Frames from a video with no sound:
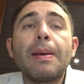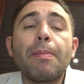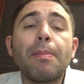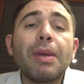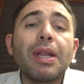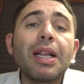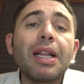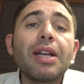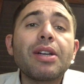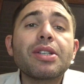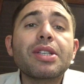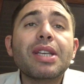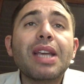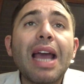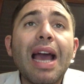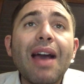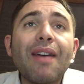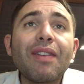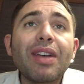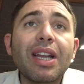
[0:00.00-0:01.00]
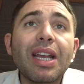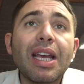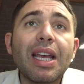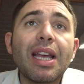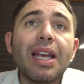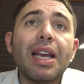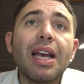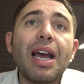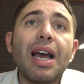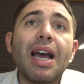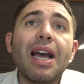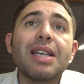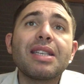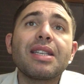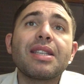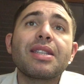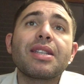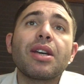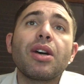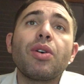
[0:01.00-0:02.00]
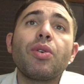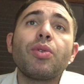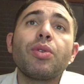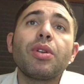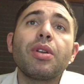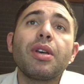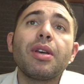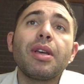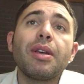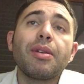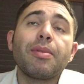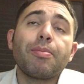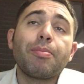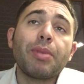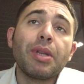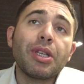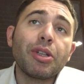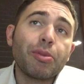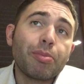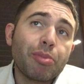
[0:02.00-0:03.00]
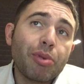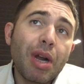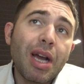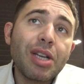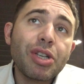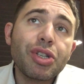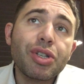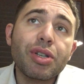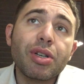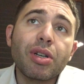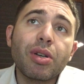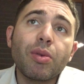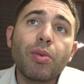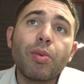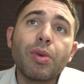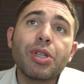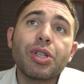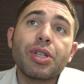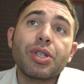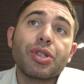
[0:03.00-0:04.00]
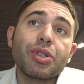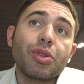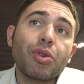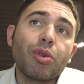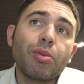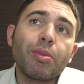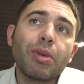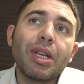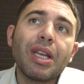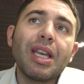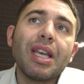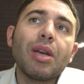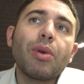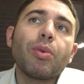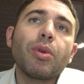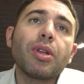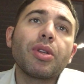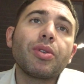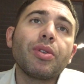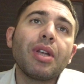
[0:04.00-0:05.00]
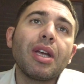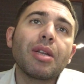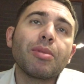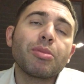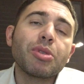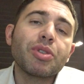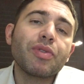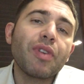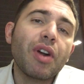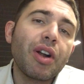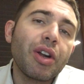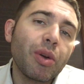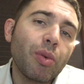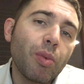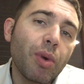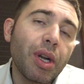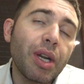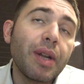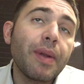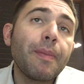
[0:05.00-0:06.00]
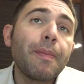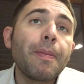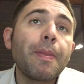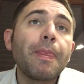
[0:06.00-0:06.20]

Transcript: Middle ear's cavity has its own inner pressure, which is normally equal to the atmospheric one.